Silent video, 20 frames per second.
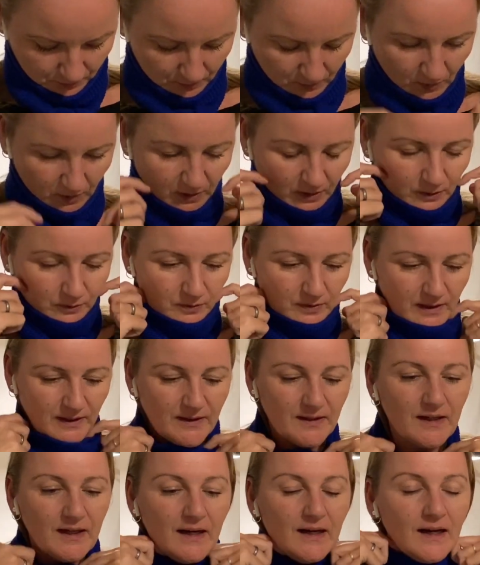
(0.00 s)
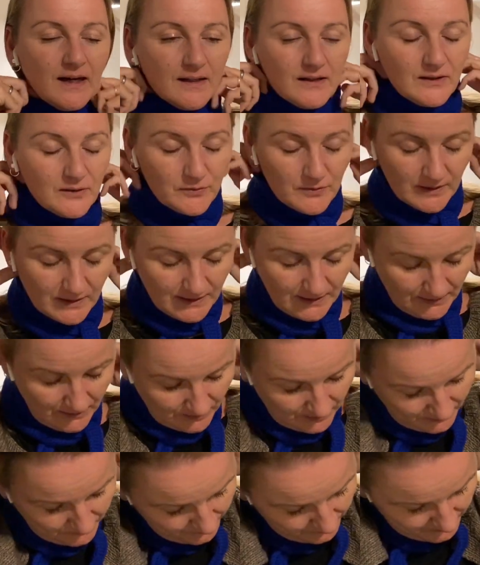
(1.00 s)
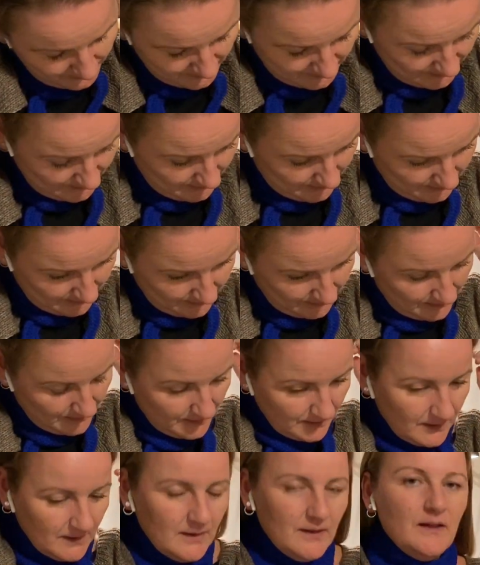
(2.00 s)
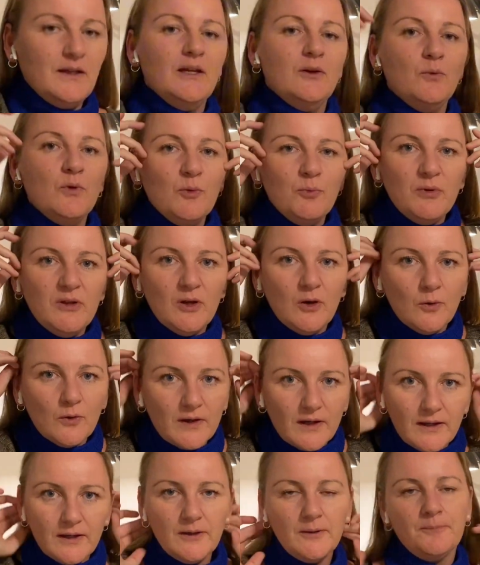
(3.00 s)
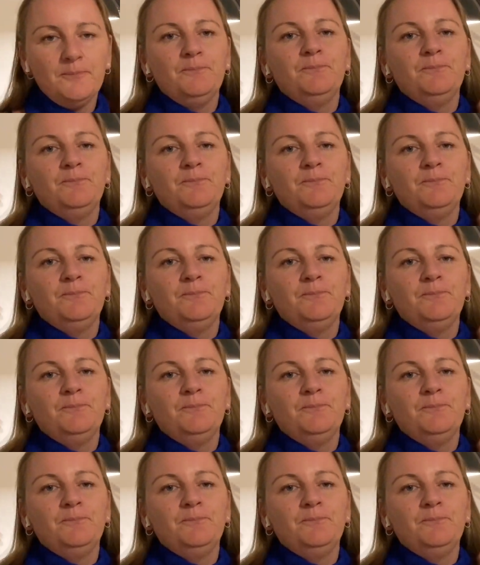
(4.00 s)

Or if I cannot fix it, it will be okay.